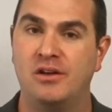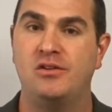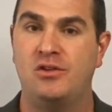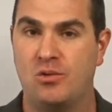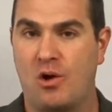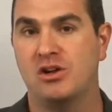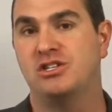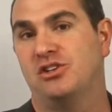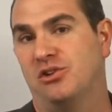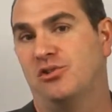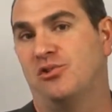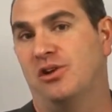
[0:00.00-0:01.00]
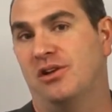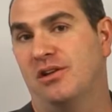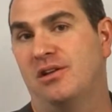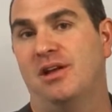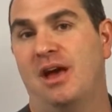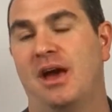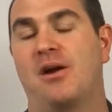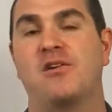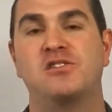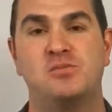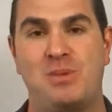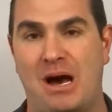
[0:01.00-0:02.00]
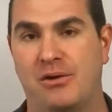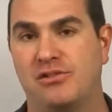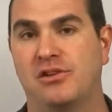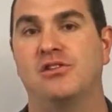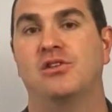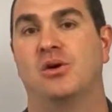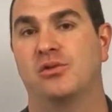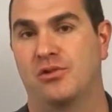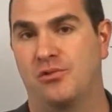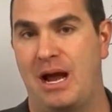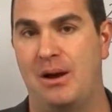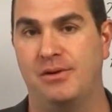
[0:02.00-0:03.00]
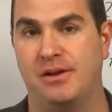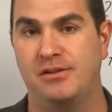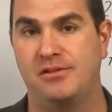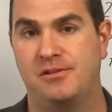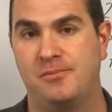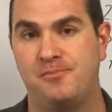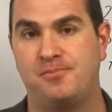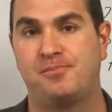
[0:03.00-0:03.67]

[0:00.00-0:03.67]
to our children and our spouses and those around us.